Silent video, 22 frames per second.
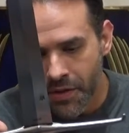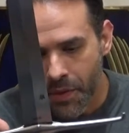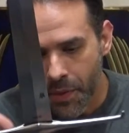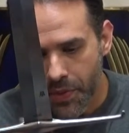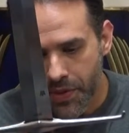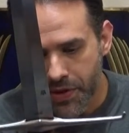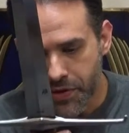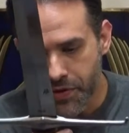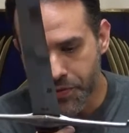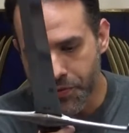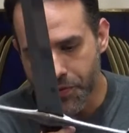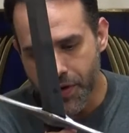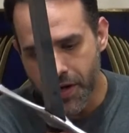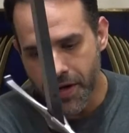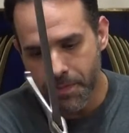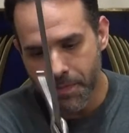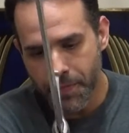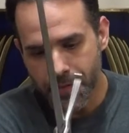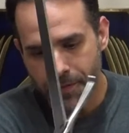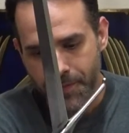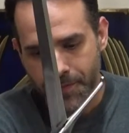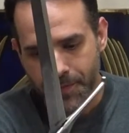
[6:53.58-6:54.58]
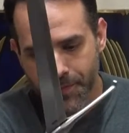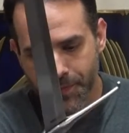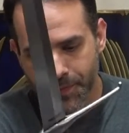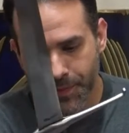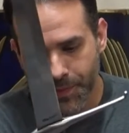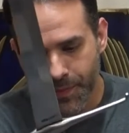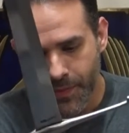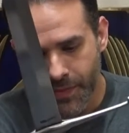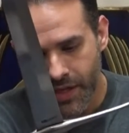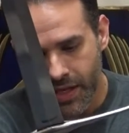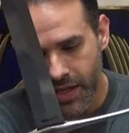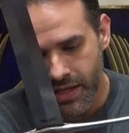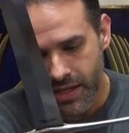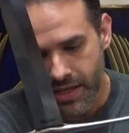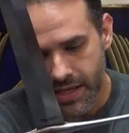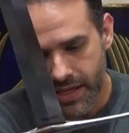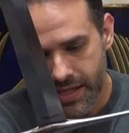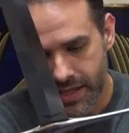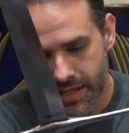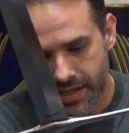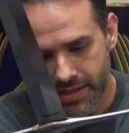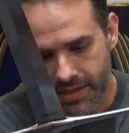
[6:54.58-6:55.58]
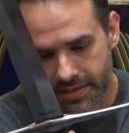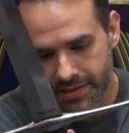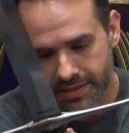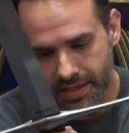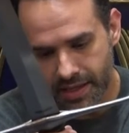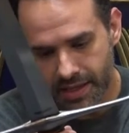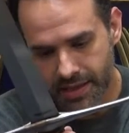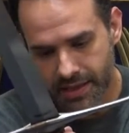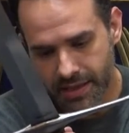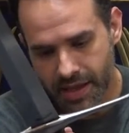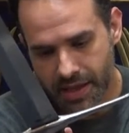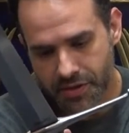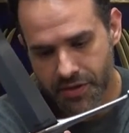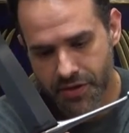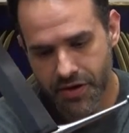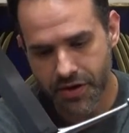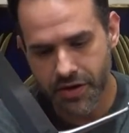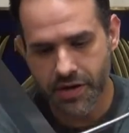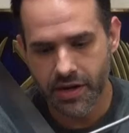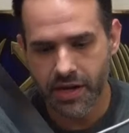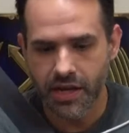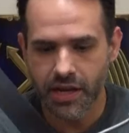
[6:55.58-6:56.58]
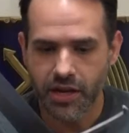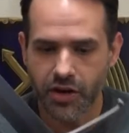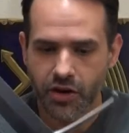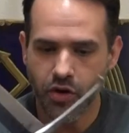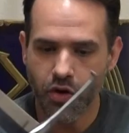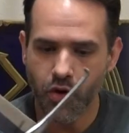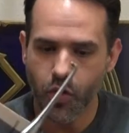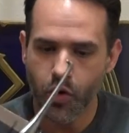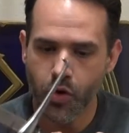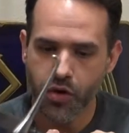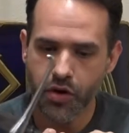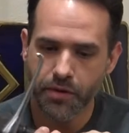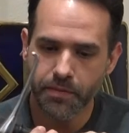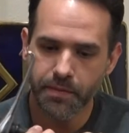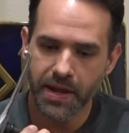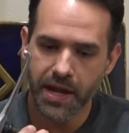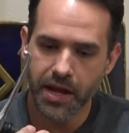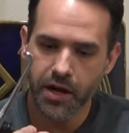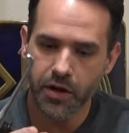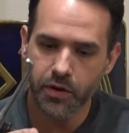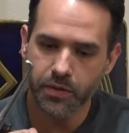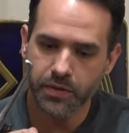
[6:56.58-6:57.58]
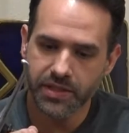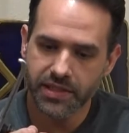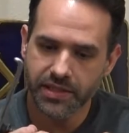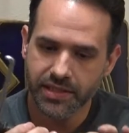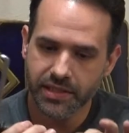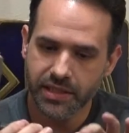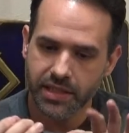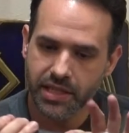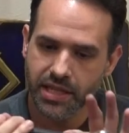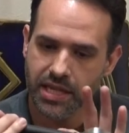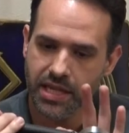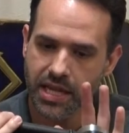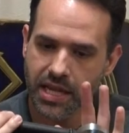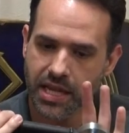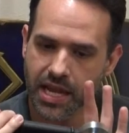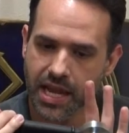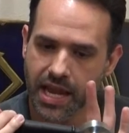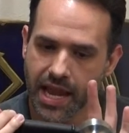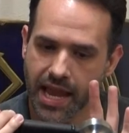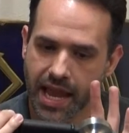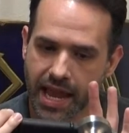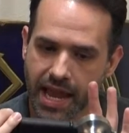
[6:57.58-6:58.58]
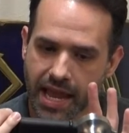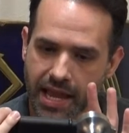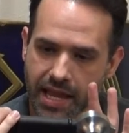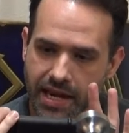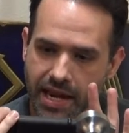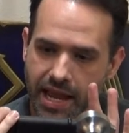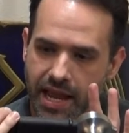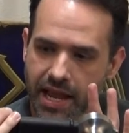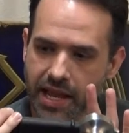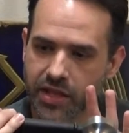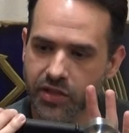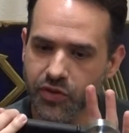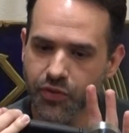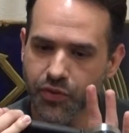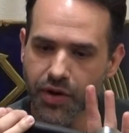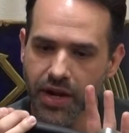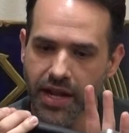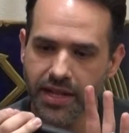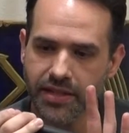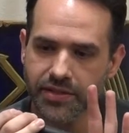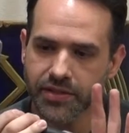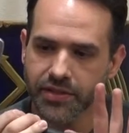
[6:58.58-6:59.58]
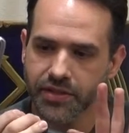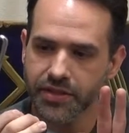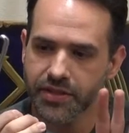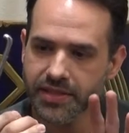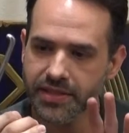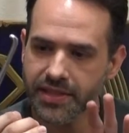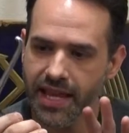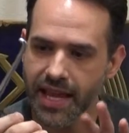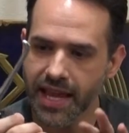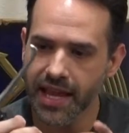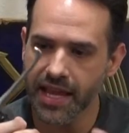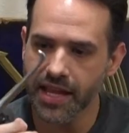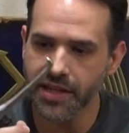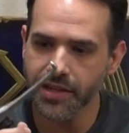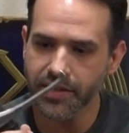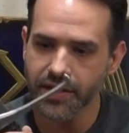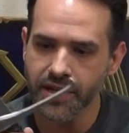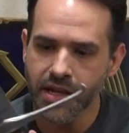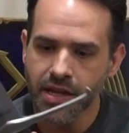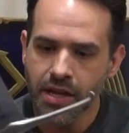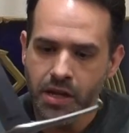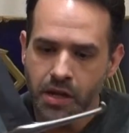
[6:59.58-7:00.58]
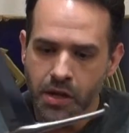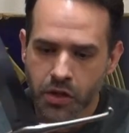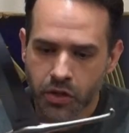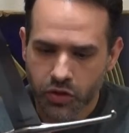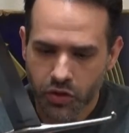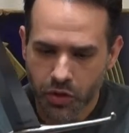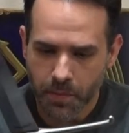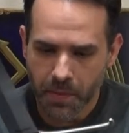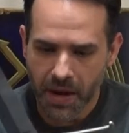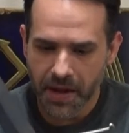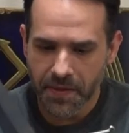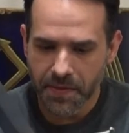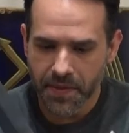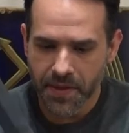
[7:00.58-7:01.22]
The grip is leather cord bound and has risers, and so my